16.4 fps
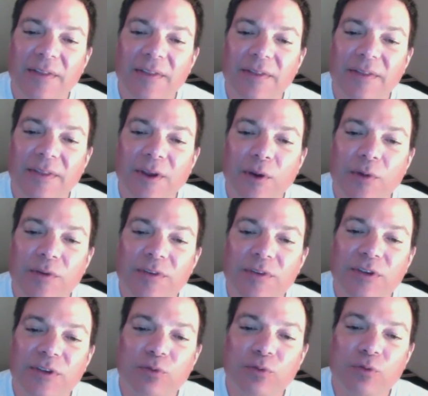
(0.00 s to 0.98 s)
there was
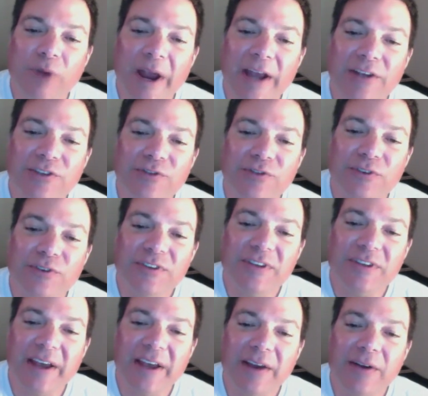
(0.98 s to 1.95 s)
this ranch for
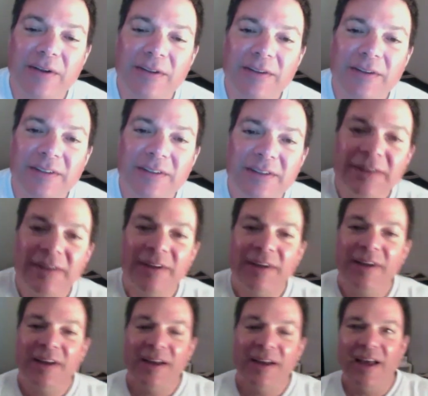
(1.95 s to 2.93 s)
sale,
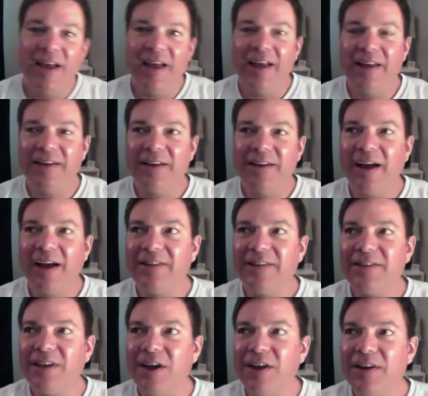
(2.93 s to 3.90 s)
and I
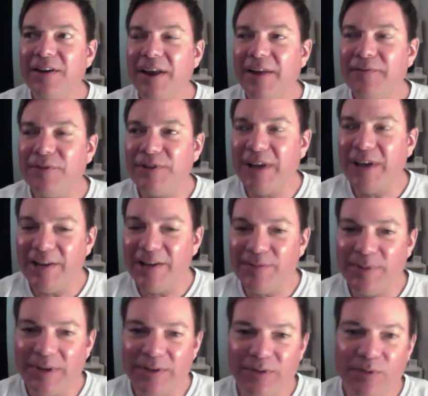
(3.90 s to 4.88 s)
saw an
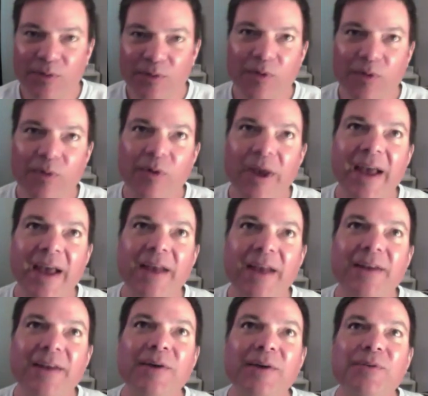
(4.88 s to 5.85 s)
advertisement,
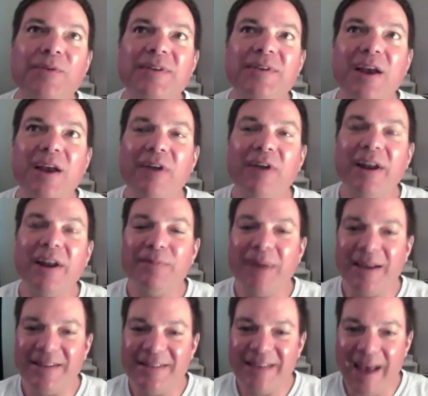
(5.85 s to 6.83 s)
and it was narrated by
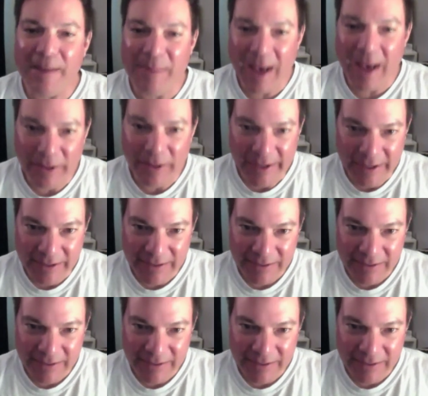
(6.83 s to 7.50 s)
Sam Elliott.